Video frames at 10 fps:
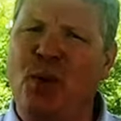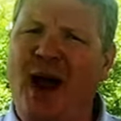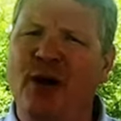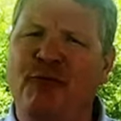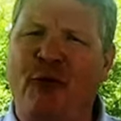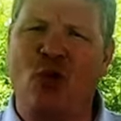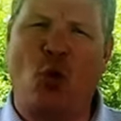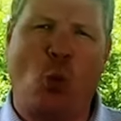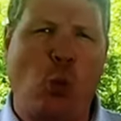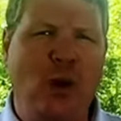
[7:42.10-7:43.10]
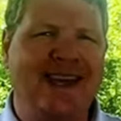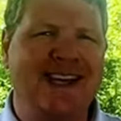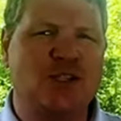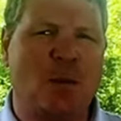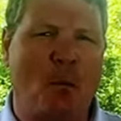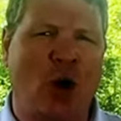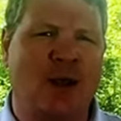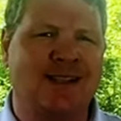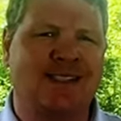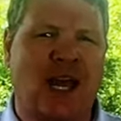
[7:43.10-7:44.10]
by far the weakest
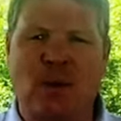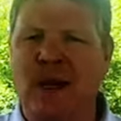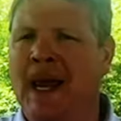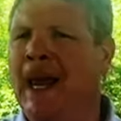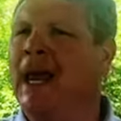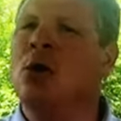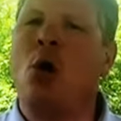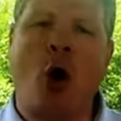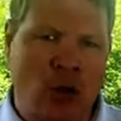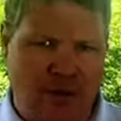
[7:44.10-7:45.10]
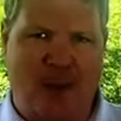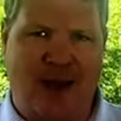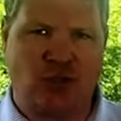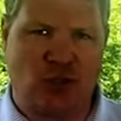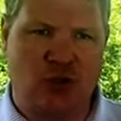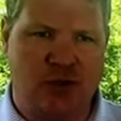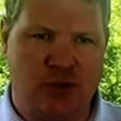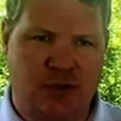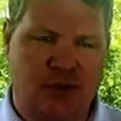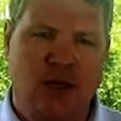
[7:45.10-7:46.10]
market segment in all of
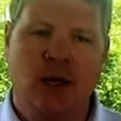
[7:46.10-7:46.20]
Massachusetts.